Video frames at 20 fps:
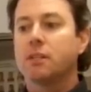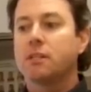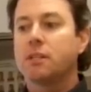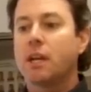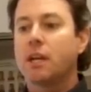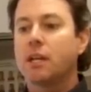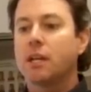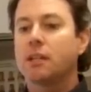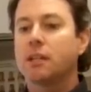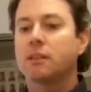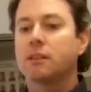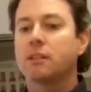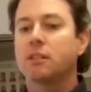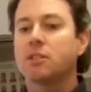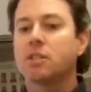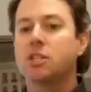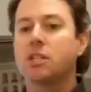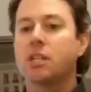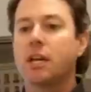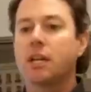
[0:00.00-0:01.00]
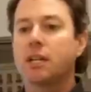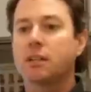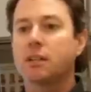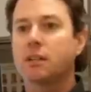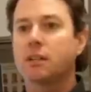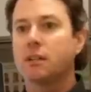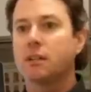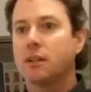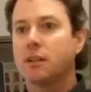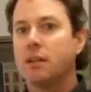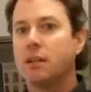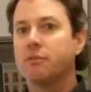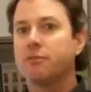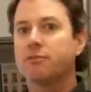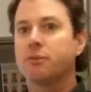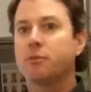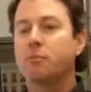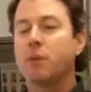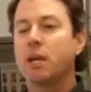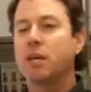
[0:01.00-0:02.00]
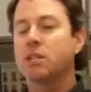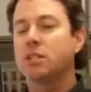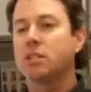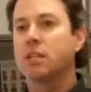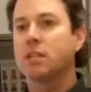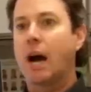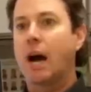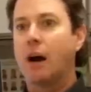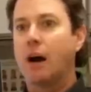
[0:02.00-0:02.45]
taking the genetic information